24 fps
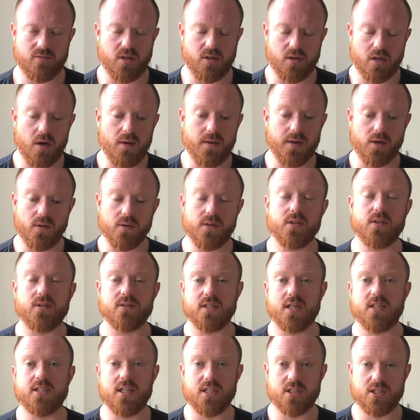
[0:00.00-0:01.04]
going on in your
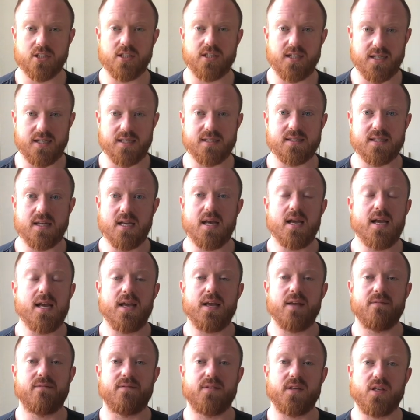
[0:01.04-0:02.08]
digestion is.
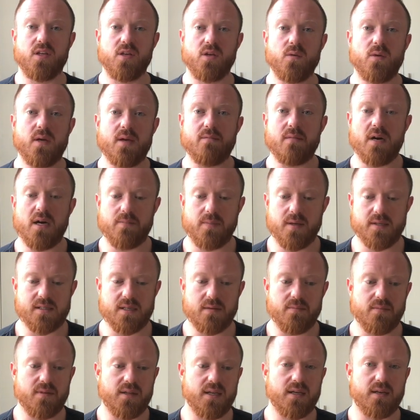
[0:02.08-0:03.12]
For you, it might be
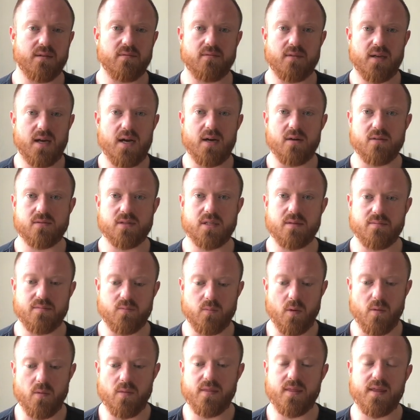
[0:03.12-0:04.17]
one
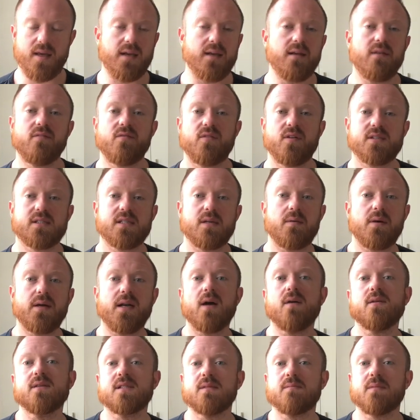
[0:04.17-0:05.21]
thing. For someone
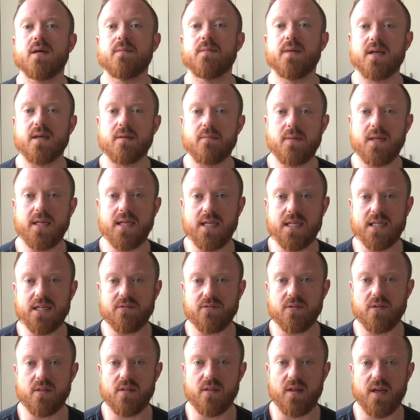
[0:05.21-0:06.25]
else, it might be a completely
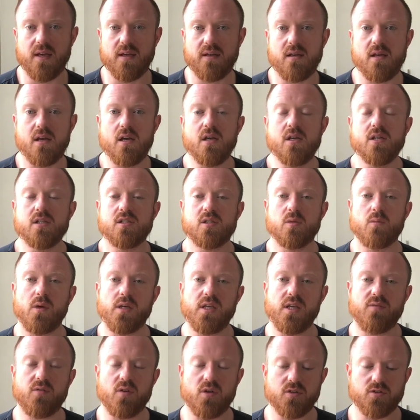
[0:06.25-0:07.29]
different thing. So what
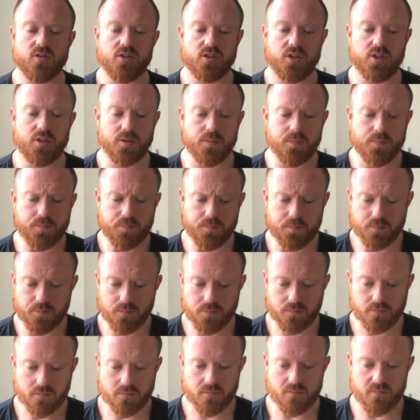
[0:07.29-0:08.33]
you've got to do
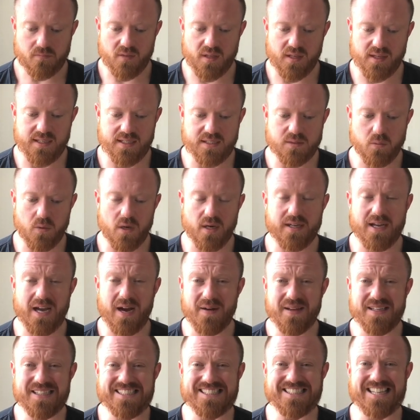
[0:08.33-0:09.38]
is work out
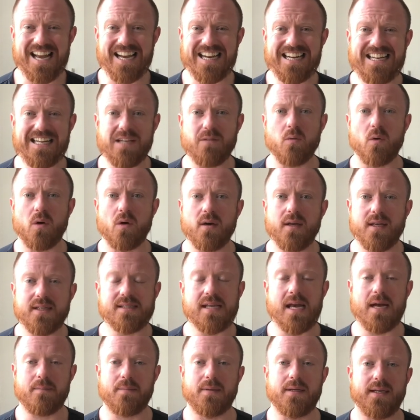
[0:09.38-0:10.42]
exactly what is
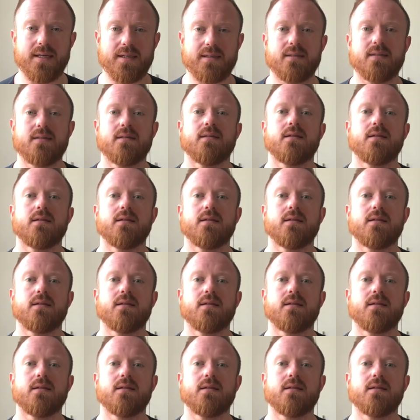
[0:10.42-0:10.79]
happening.